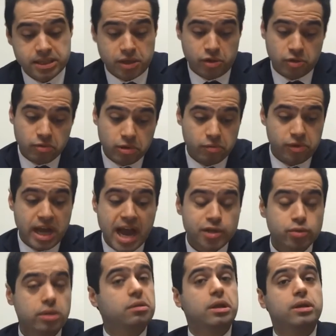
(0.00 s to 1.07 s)
say, you know what, we
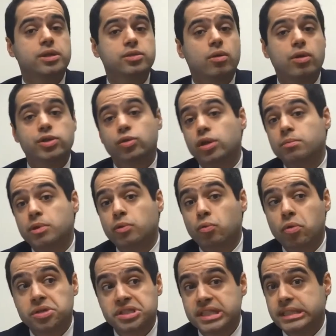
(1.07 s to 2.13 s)
actually think this car is going to be
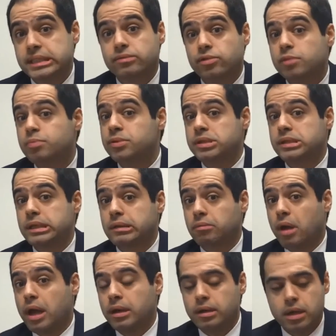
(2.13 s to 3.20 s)
worth 63%,
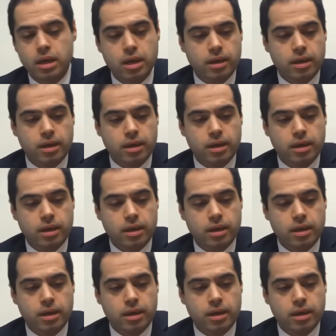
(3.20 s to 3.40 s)
right?